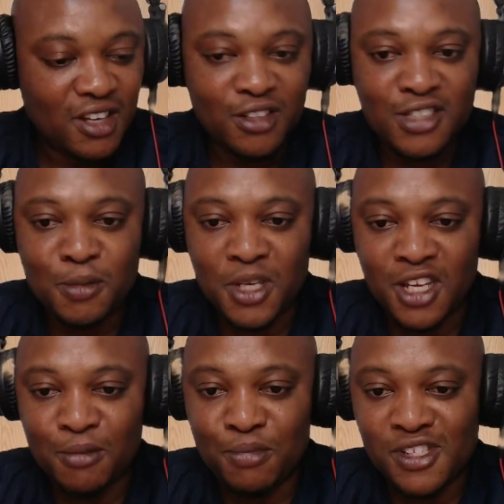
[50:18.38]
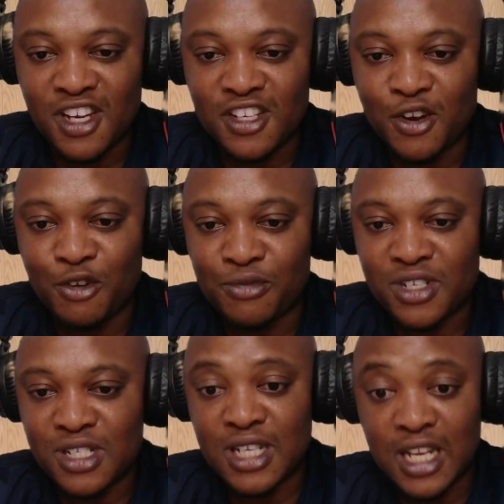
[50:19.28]
speaking in business
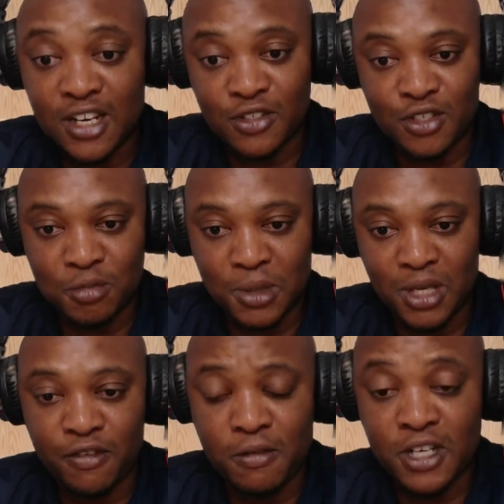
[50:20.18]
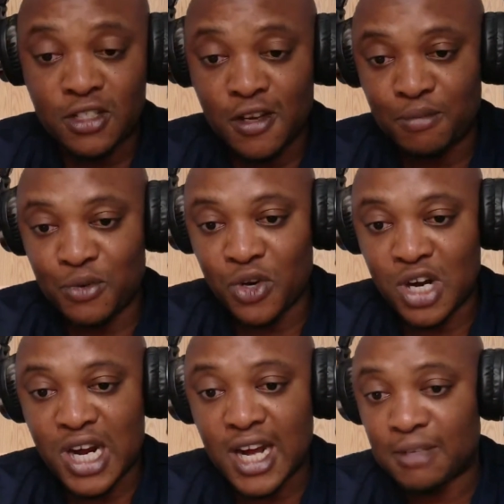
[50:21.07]
conferences and also speaking for my
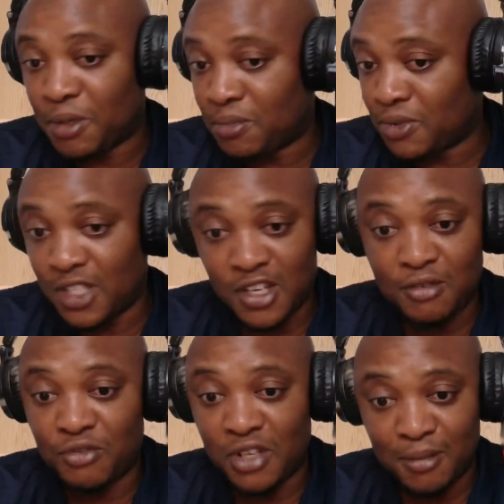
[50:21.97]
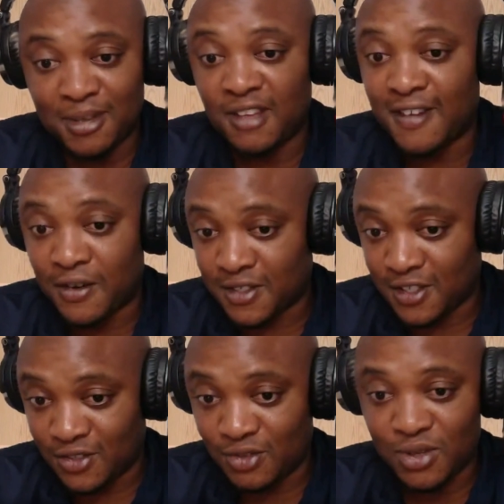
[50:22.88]
stockbroker. And people didn't really believe I was
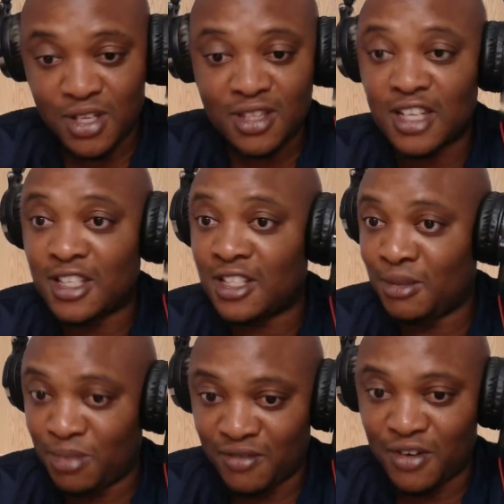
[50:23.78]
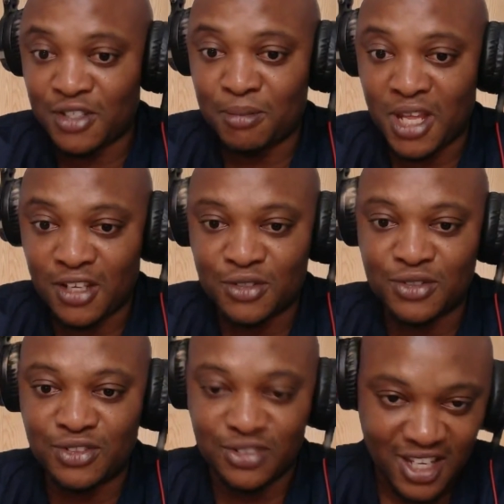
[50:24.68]
a student, and they didn't believe I was a medical
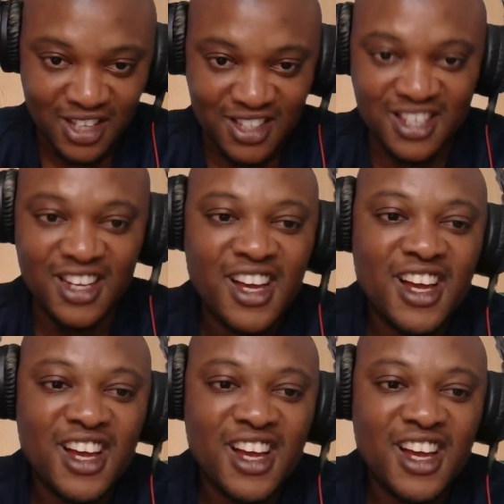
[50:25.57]
student.